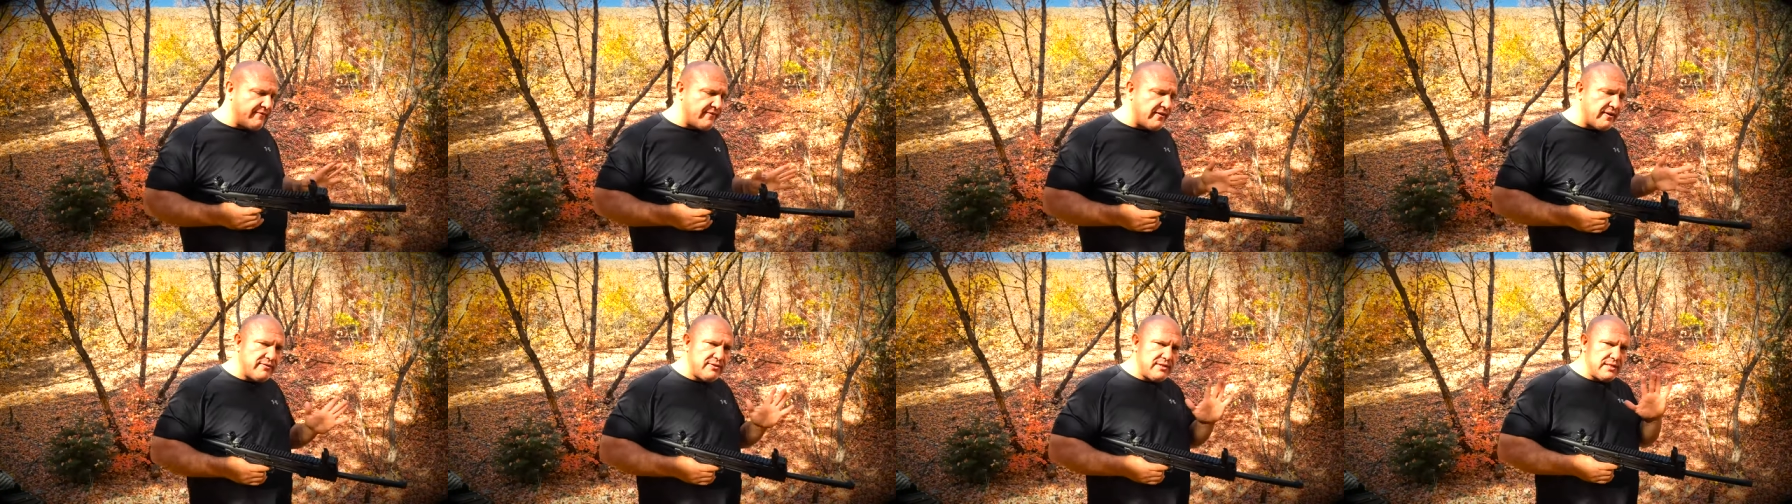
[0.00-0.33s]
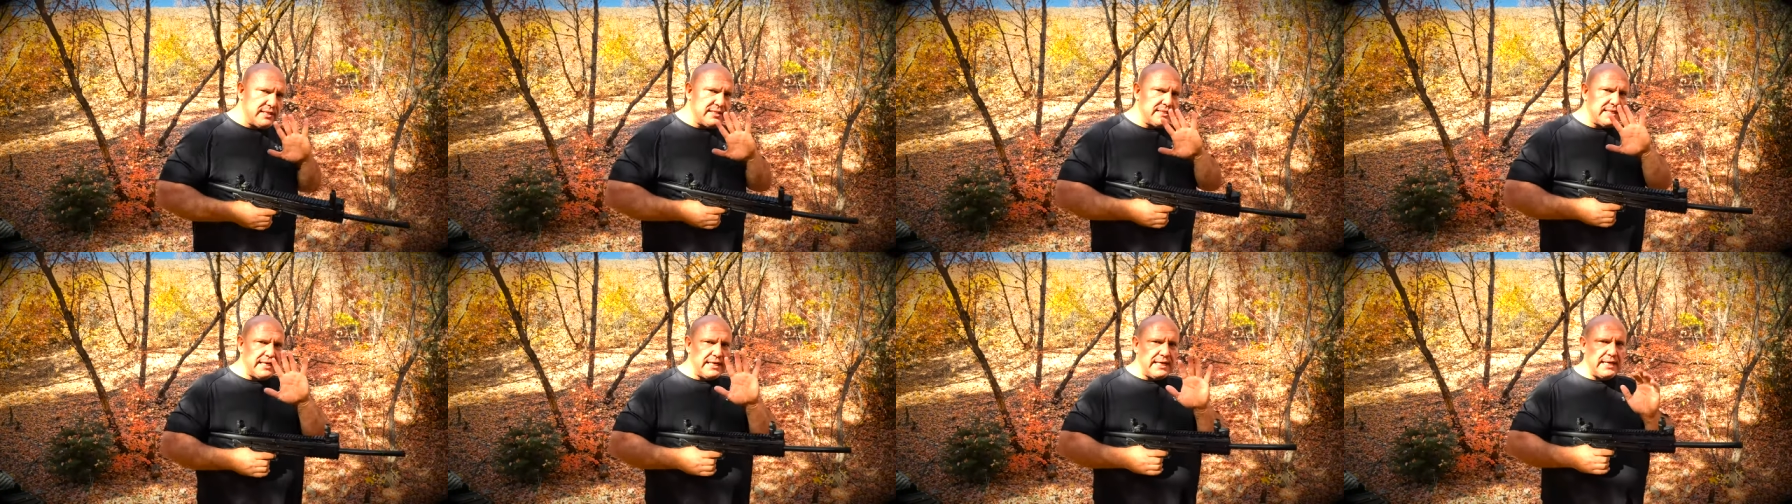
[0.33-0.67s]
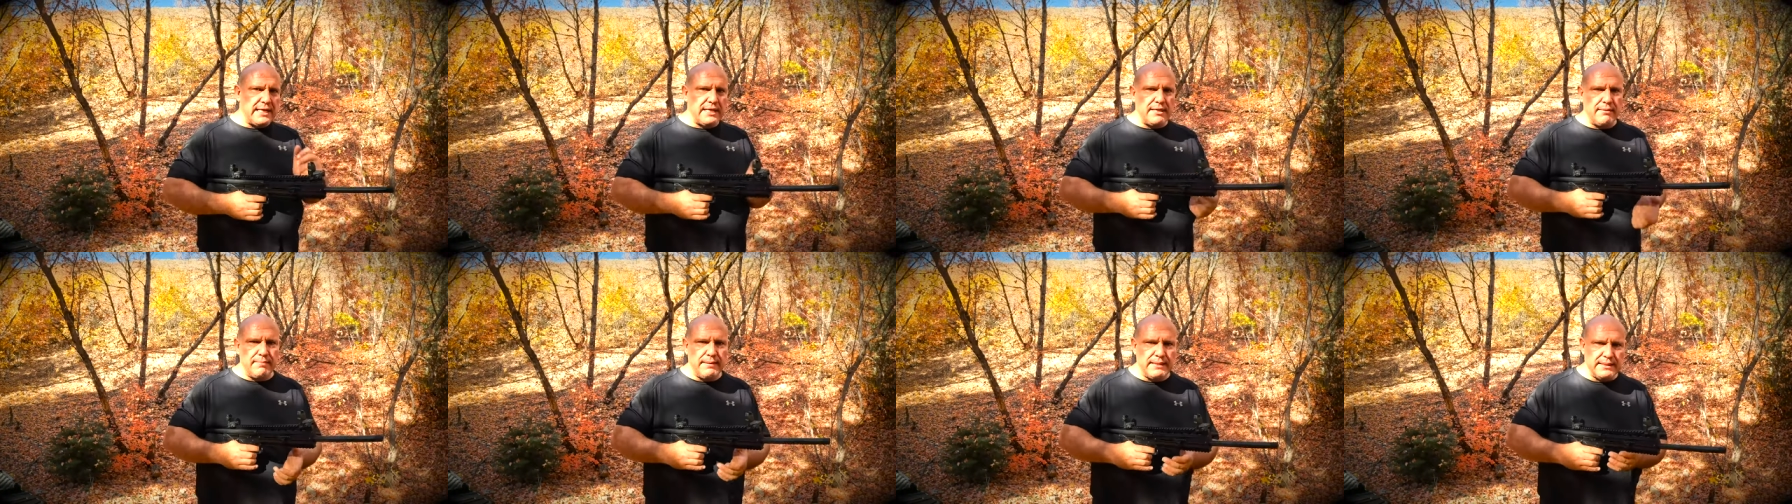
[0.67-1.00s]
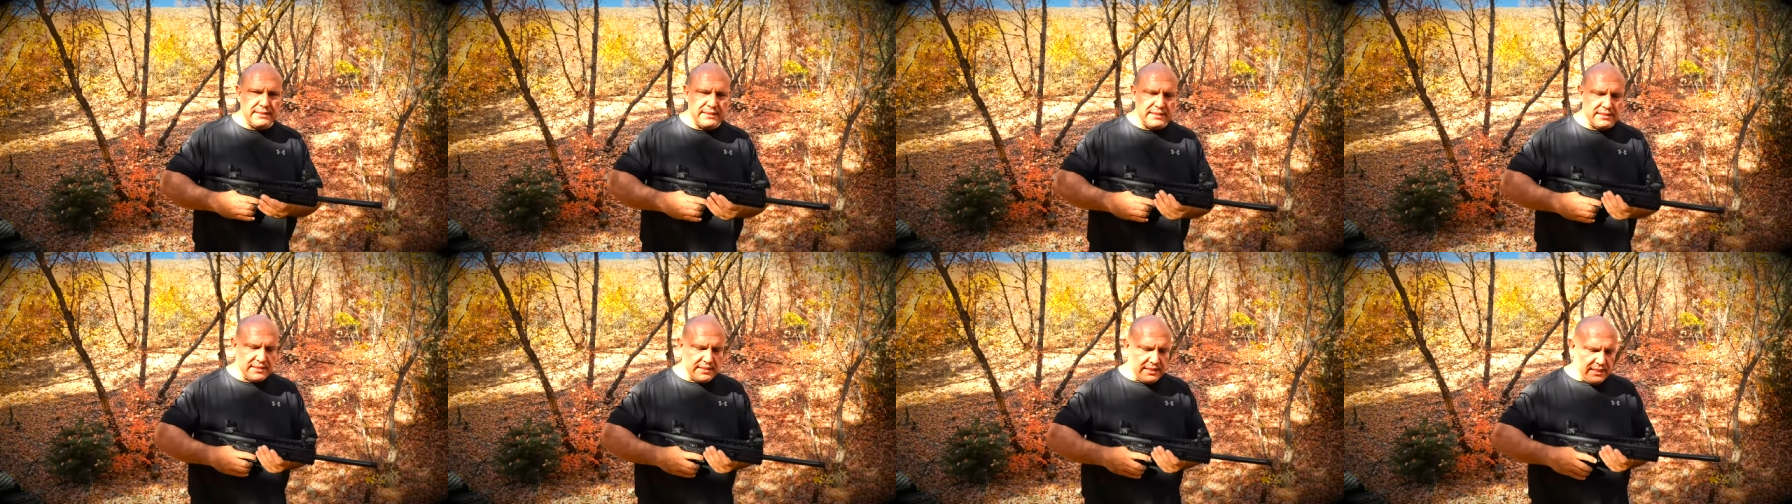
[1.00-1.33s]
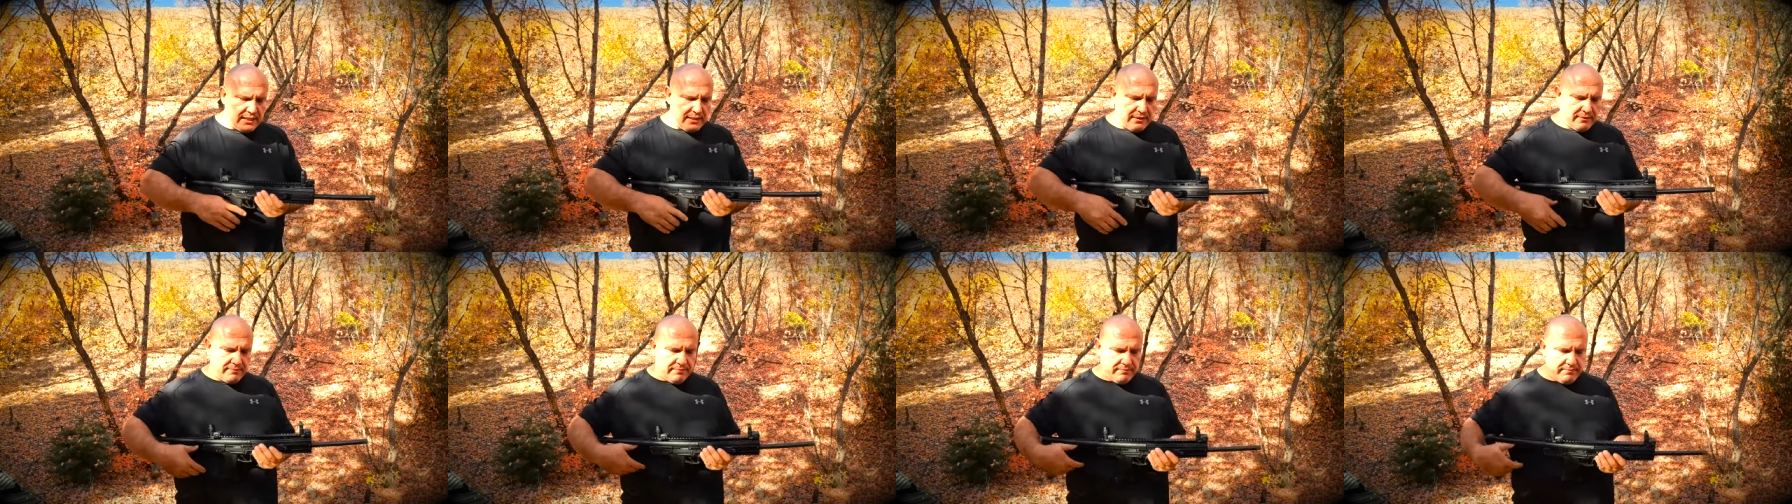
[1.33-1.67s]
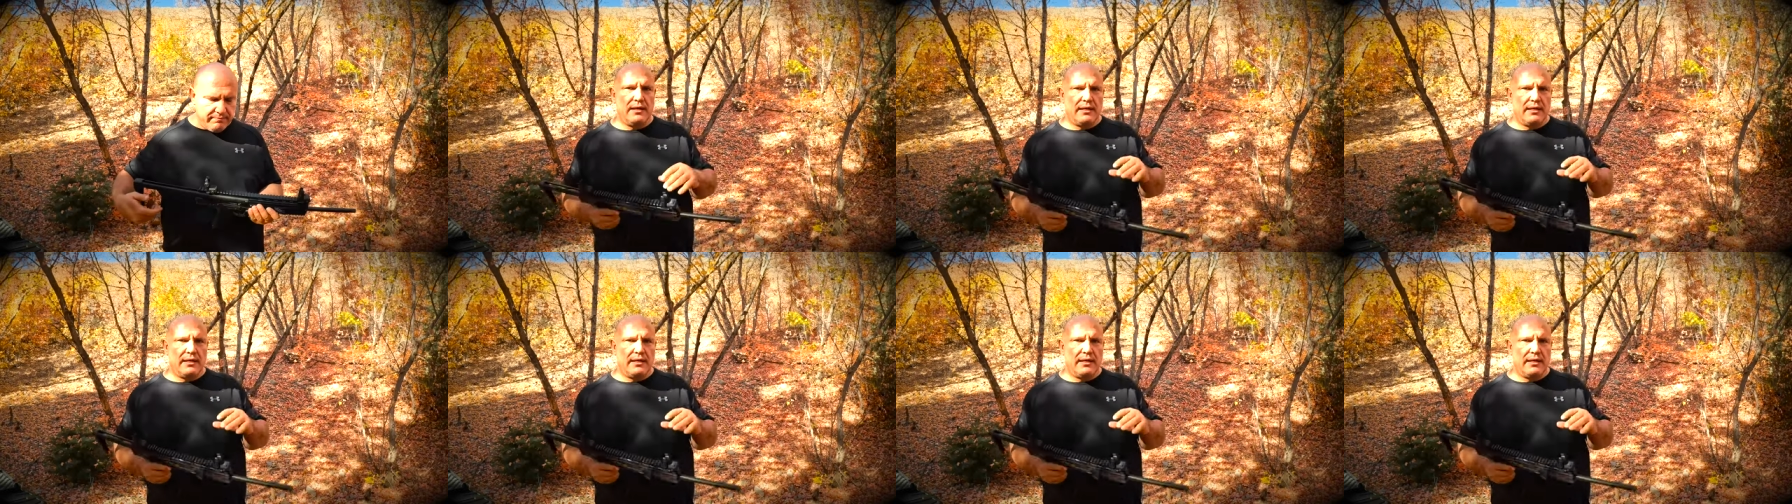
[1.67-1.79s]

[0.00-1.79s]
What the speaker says: five things I like about this gun.